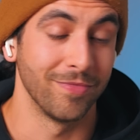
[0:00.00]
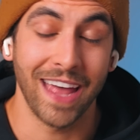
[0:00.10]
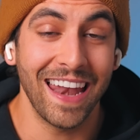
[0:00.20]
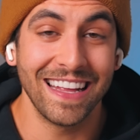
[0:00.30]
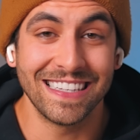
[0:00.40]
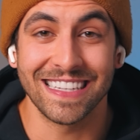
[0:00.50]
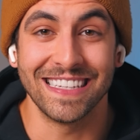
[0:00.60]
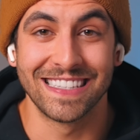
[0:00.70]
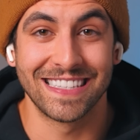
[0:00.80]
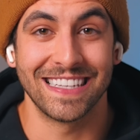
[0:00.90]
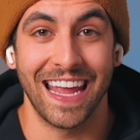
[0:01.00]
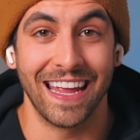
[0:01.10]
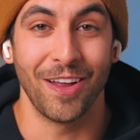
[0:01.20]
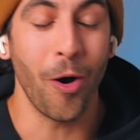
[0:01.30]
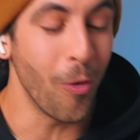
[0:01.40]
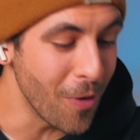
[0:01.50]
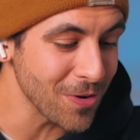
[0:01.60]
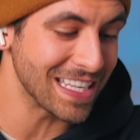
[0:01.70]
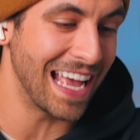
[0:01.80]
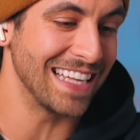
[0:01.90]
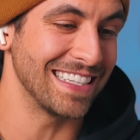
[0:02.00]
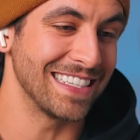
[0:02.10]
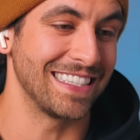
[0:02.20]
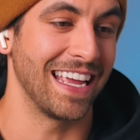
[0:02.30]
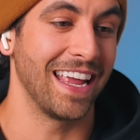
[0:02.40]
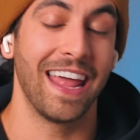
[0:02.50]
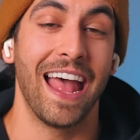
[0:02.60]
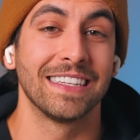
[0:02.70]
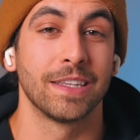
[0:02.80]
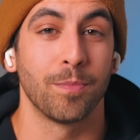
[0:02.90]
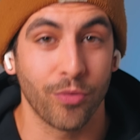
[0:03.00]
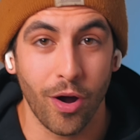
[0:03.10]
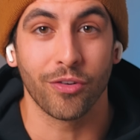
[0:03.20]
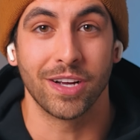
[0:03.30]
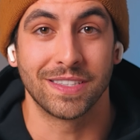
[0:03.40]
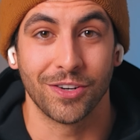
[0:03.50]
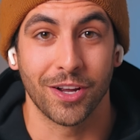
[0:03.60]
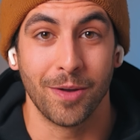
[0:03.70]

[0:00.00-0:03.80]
That is insane, almost as insane as the progress you're gonna